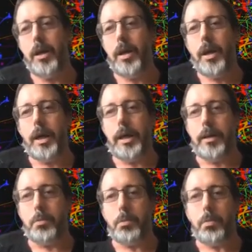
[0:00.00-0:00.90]

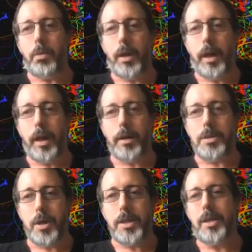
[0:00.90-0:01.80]

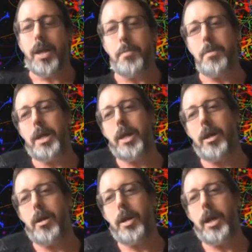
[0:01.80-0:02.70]
So I did that by making
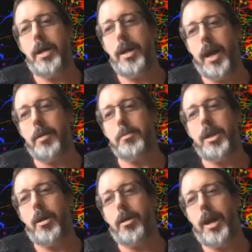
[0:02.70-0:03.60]
an arcade game. And
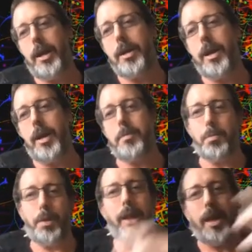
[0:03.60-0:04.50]
the arcade game, you
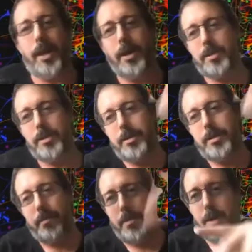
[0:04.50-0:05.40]
play it and it's,
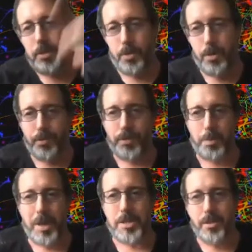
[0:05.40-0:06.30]
sort of
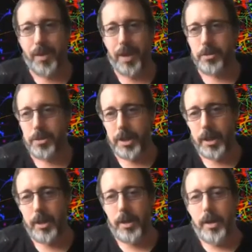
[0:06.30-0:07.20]
Space Invaders, or
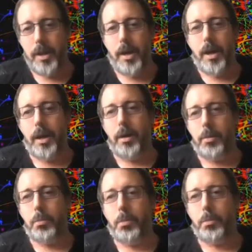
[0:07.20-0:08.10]

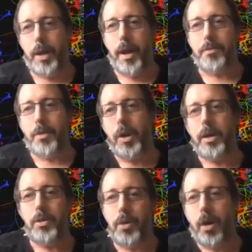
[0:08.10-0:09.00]
but everywhere
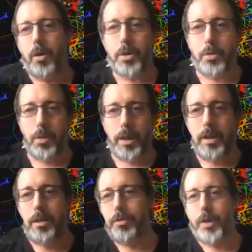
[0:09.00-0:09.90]
you go, you
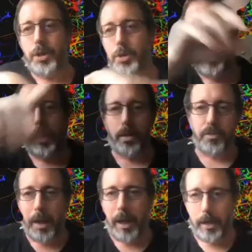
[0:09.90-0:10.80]
leave a trail
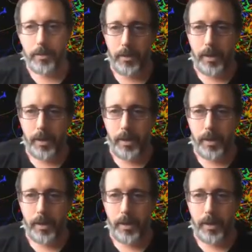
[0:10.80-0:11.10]
of paint.